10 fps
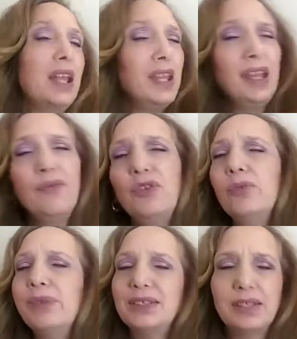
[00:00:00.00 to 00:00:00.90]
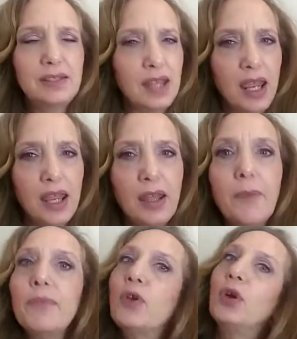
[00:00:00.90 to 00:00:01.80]
And if you miss a day
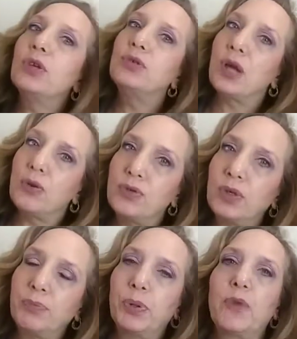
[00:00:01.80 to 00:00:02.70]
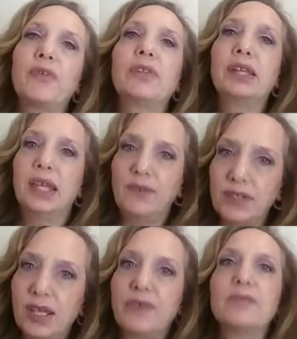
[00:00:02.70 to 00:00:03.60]
or you don't do it perfectly, give
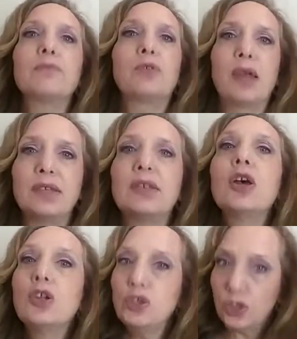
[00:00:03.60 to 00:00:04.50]
yourself some grace.